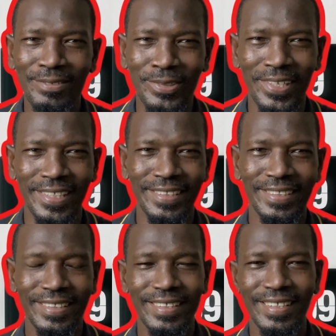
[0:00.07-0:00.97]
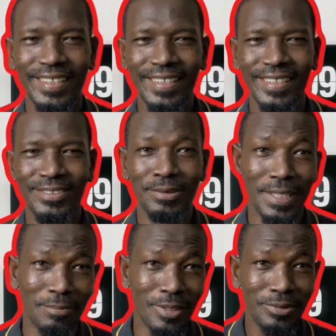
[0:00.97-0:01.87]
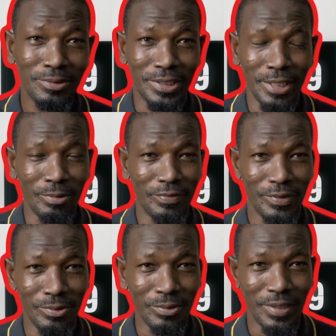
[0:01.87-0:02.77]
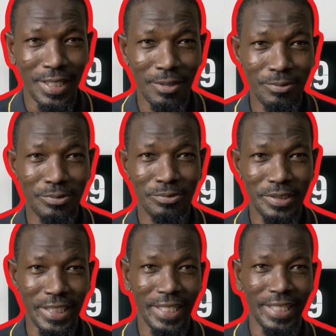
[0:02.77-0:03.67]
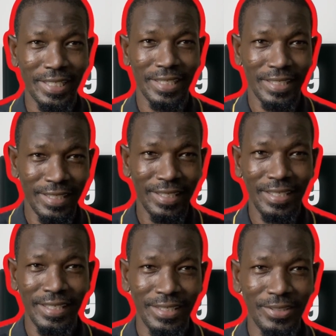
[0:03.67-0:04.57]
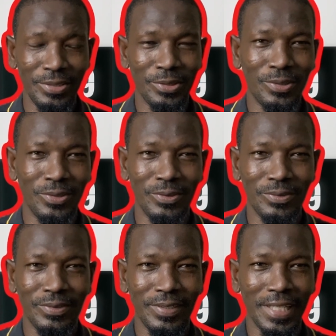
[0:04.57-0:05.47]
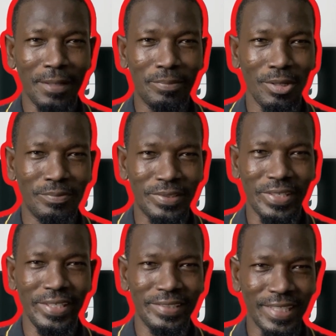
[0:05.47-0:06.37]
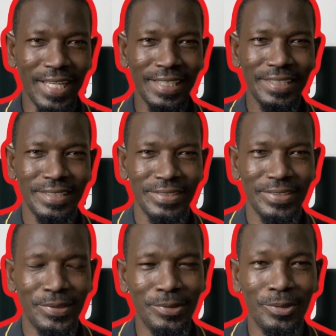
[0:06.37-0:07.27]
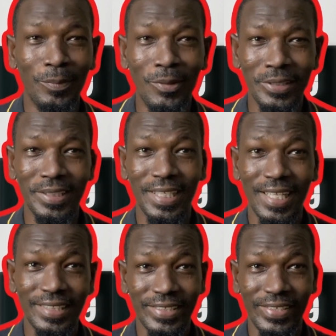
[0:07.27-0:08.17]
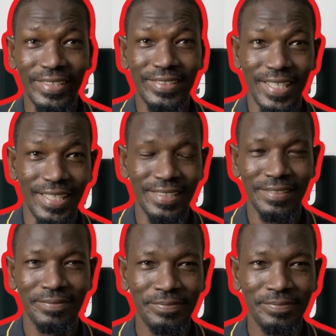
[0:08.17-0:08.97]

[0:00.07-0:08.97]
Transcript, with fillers: everyone, today I'm going to share with you how to check your laptop screen size or your monitor screen size.